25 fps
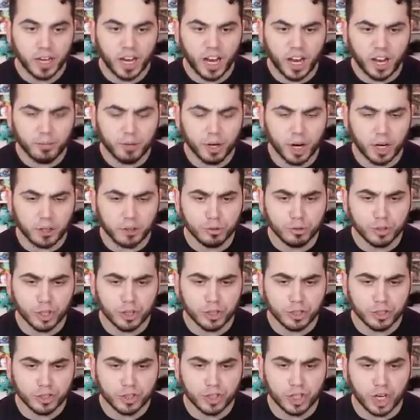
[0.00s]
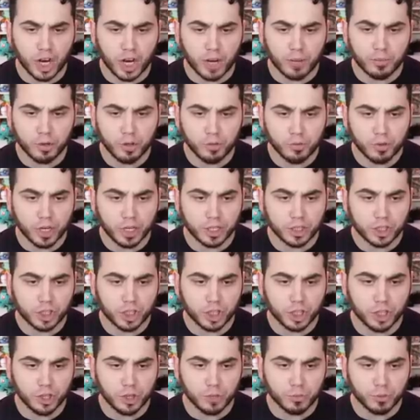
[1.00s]
I'm not losing this time. You Kenshi
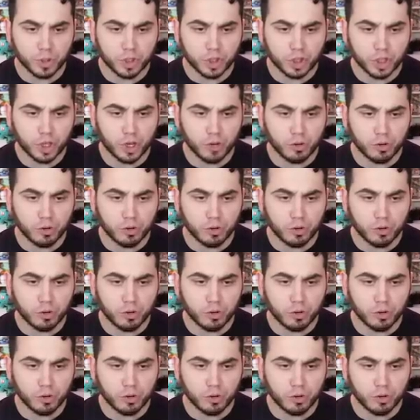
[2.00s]
and your Bushido